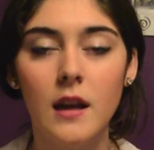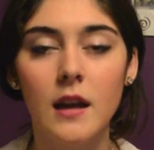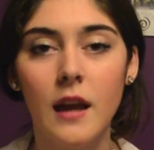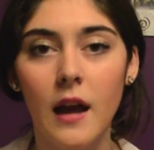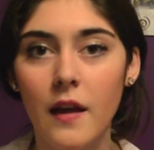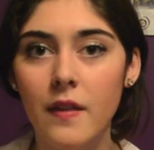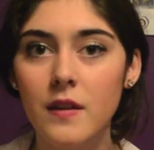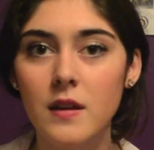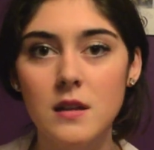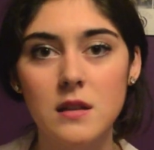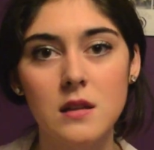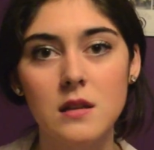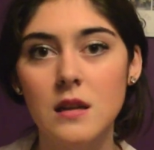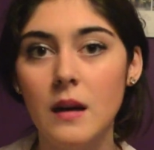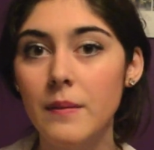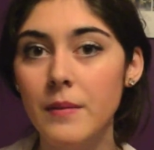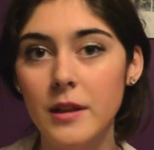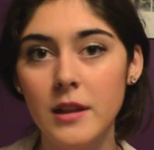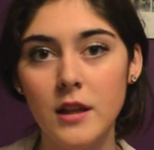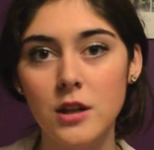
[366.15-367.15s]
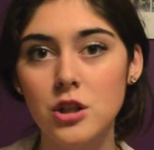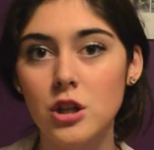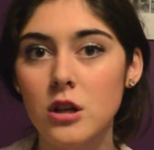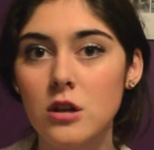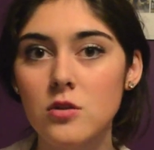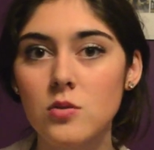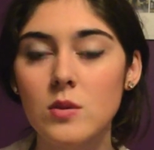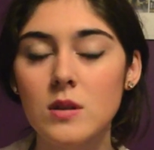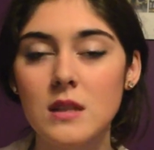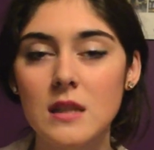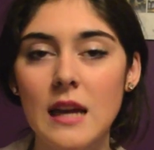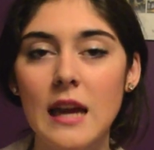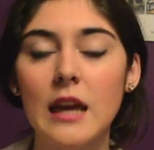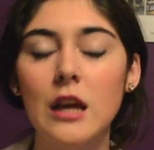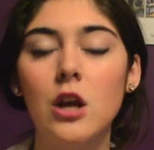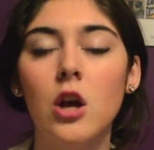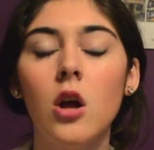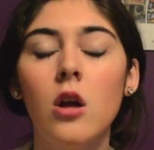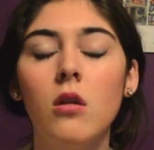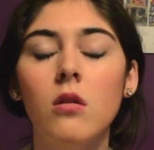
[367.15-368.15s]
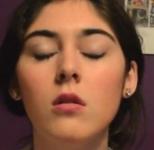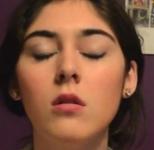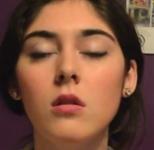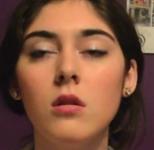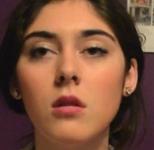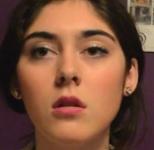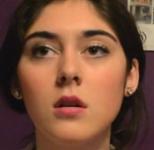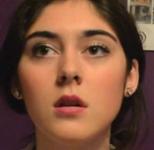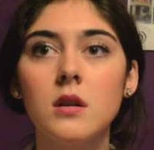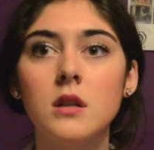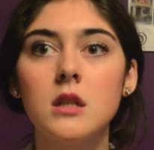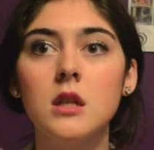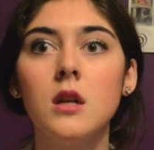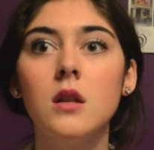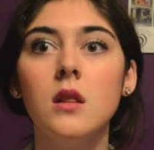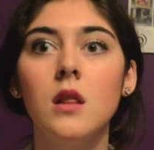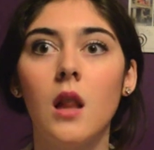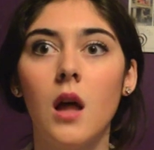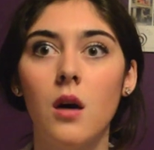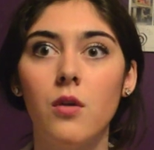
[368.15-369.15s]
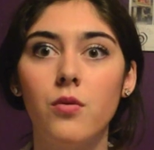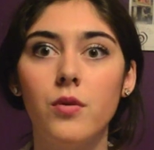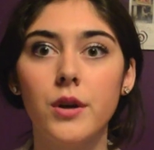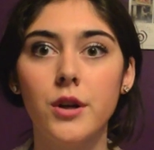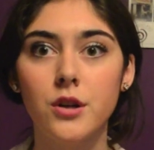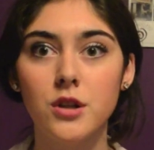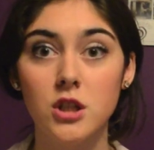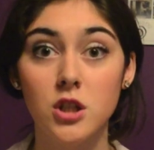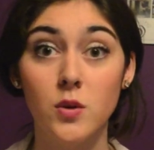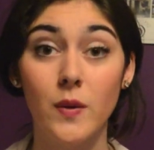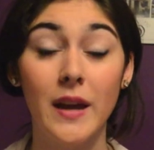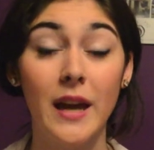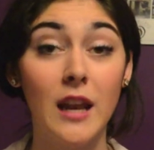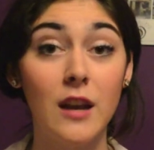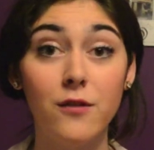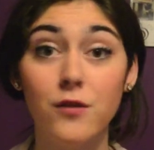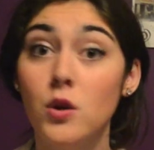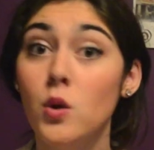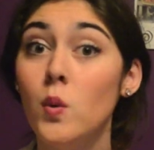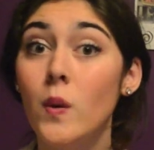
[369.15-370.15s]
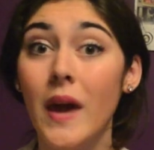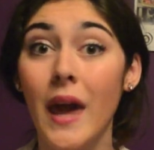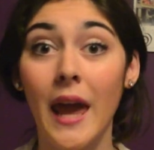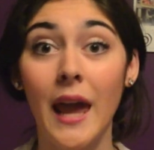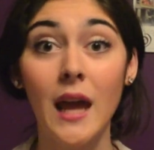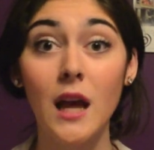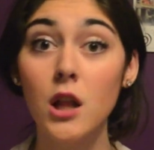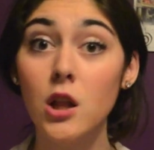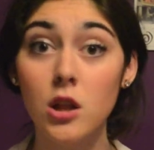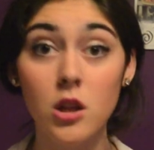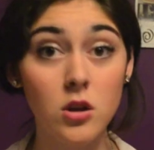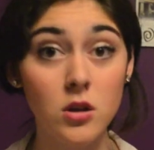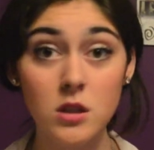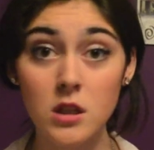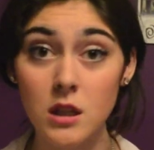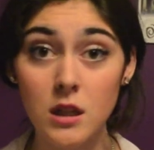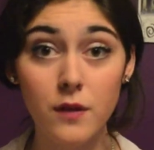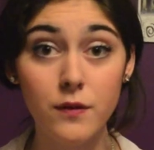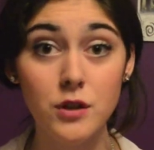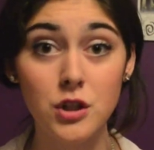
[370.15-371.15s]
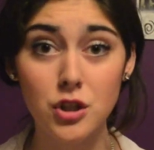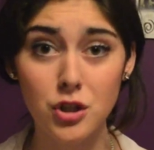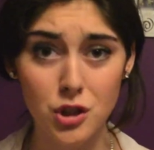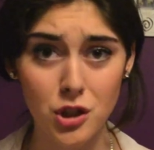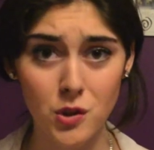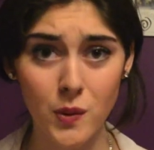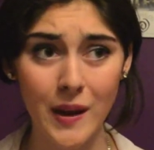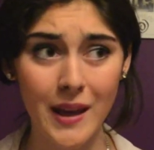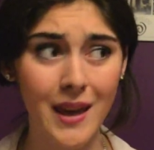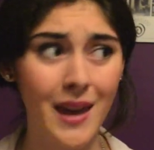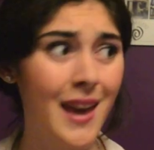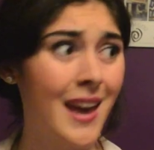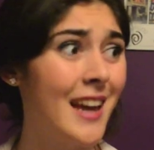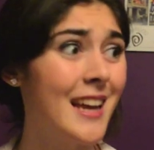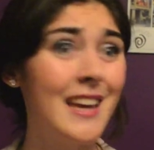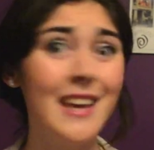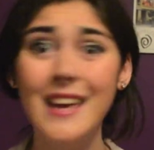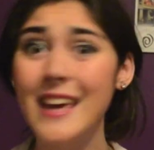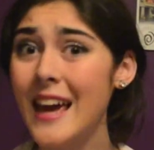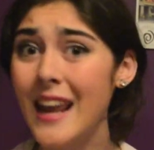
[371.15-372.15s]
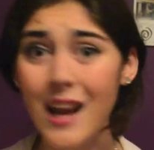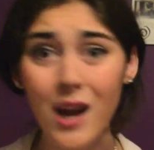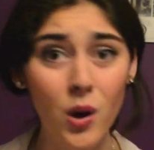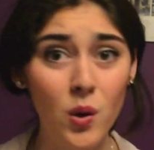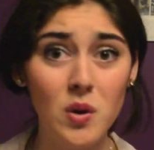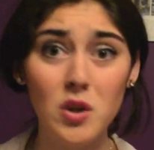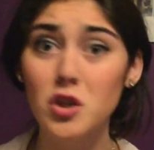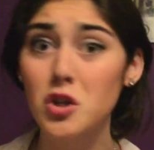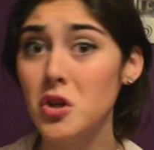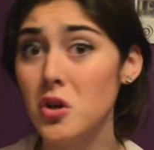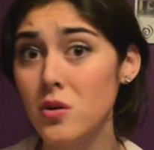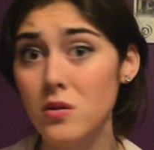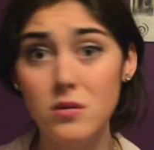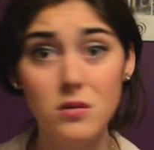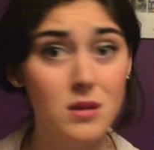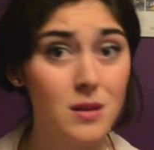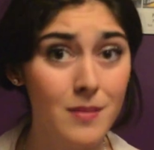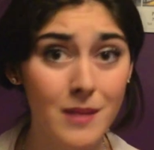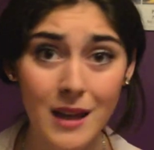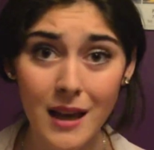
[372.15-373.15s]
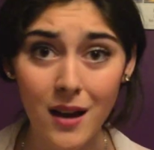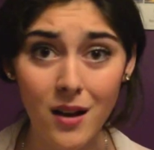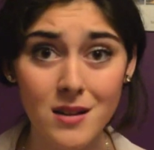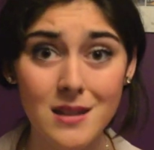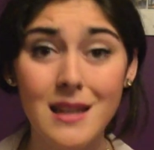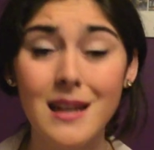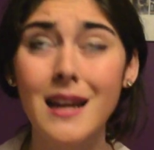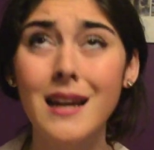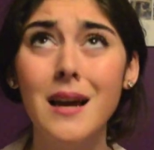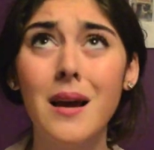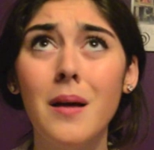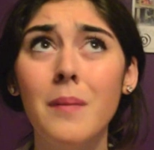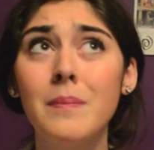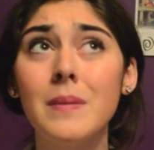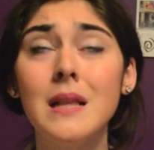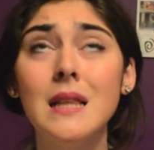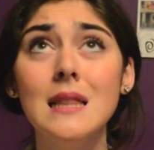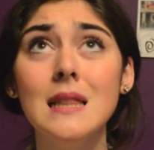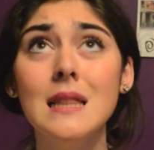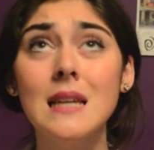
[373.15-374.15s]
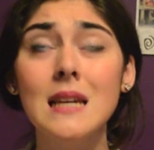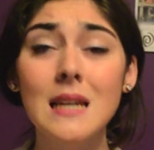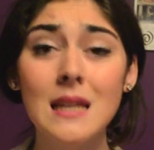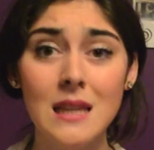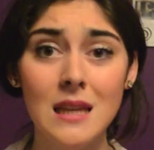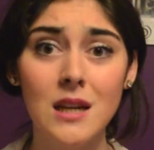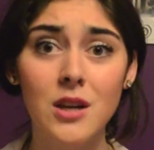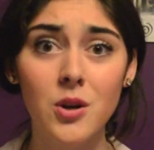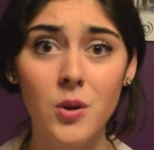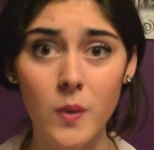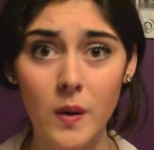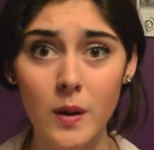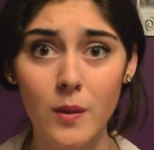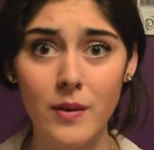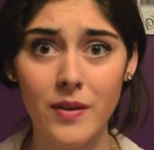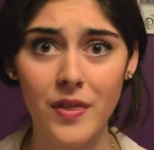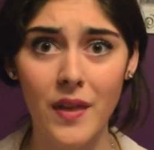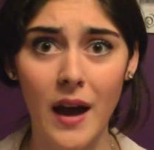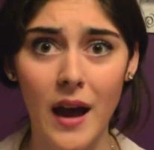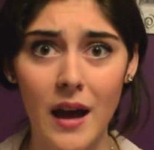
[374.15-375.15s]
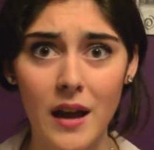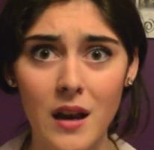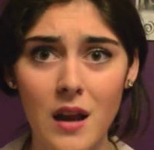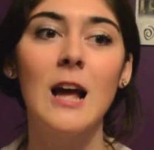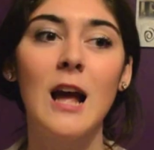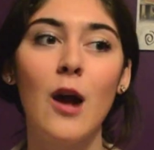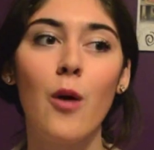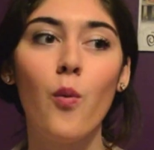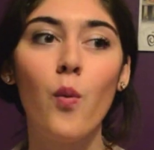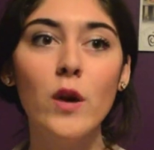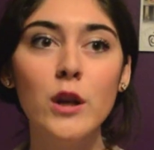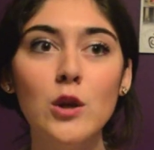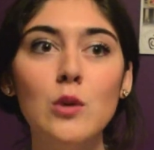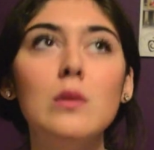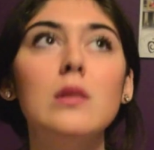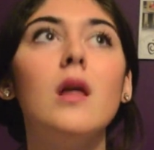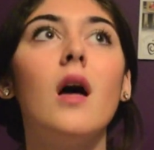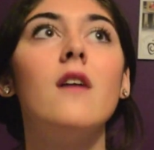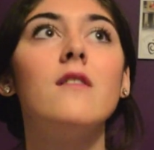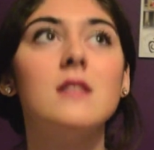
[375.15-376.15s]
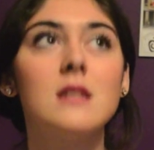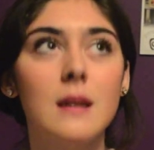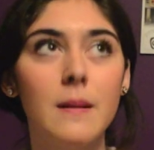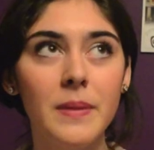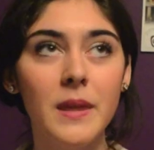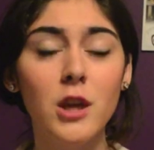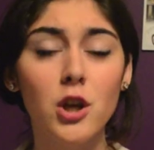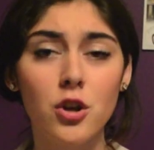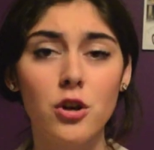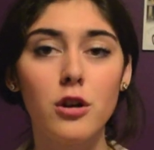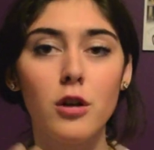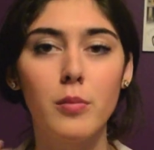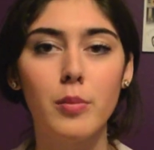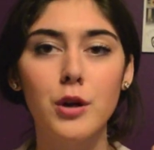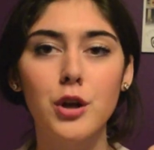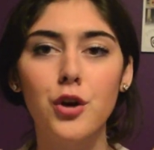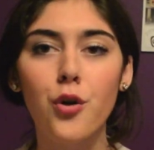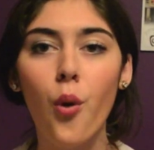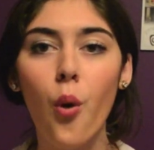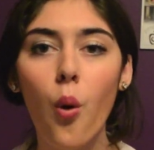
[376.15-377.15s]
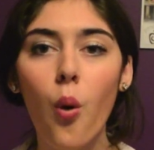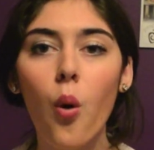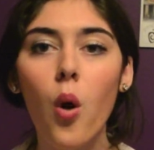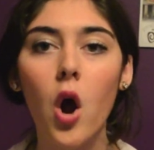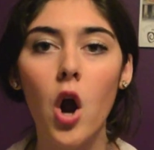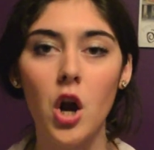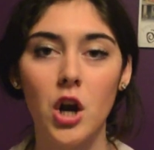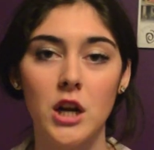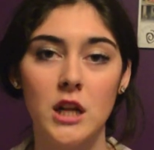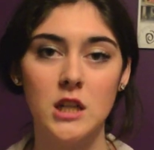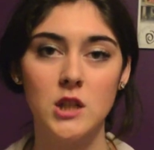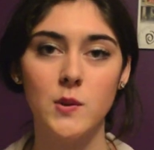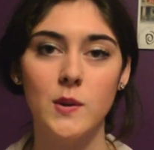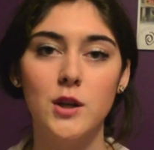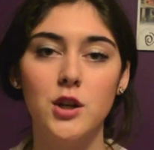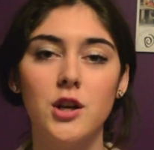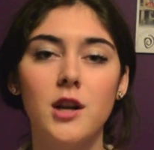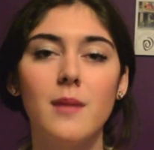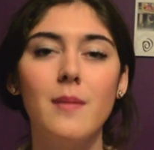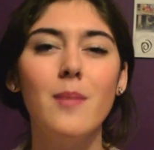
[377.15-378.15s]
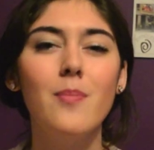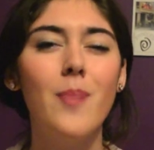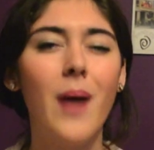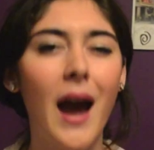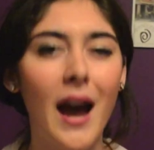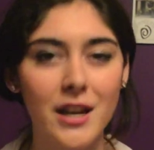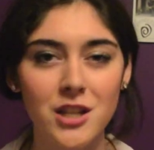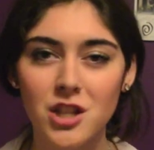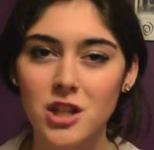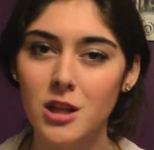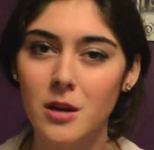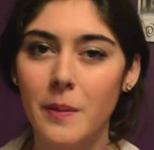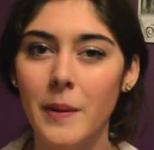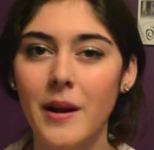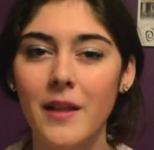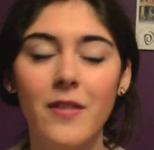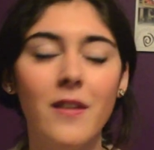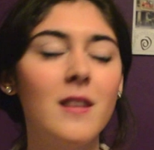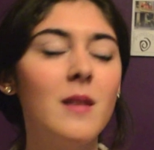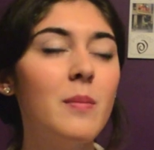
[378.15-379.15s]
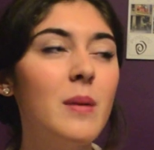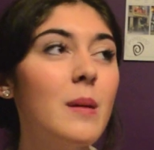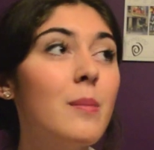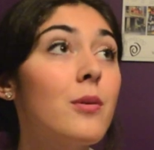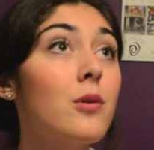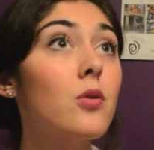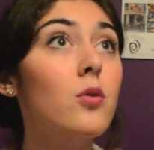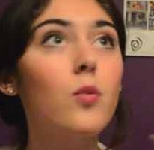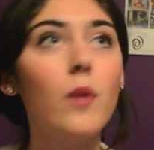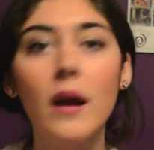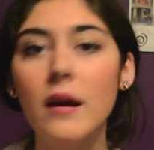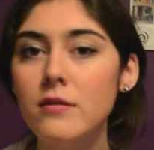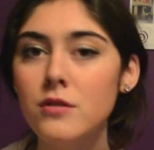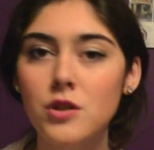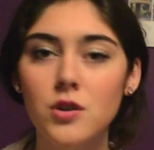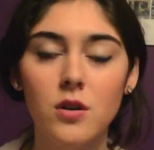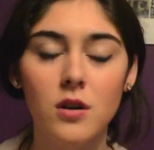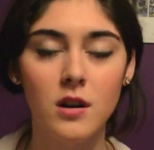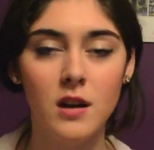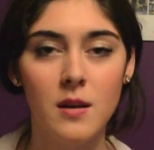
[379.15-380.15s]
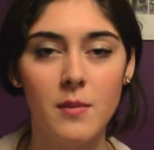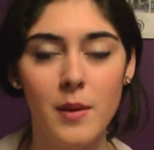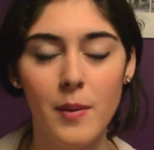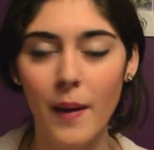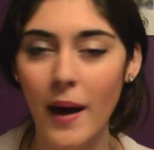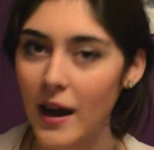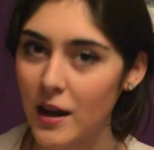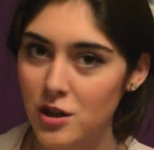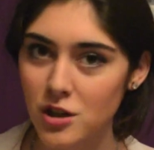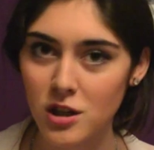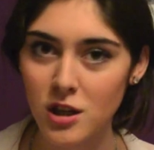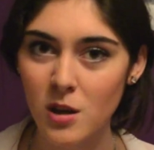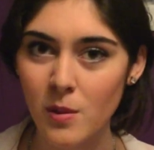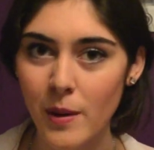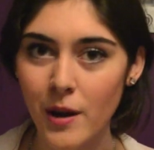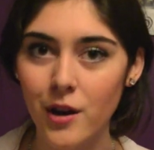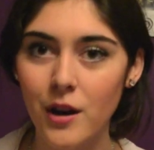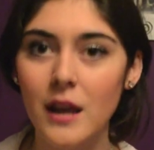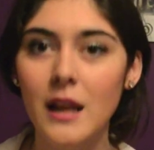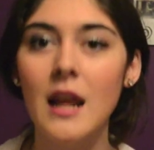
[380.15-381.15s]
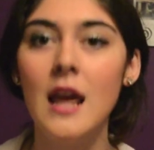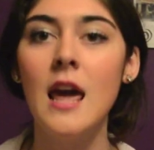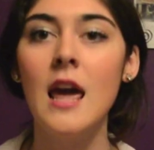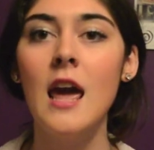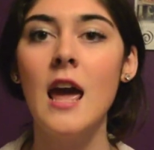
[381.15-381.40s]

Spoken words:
Again, this is something that Charles was saying. Learn to love what you're doing. And if you can't learn to love what you're doing, get out. Go do something else. And I completely agree with that. When you love something, you're going to put your whole heart into it. You're going to be passionate about it. Then the people around you are going to be passionate about it.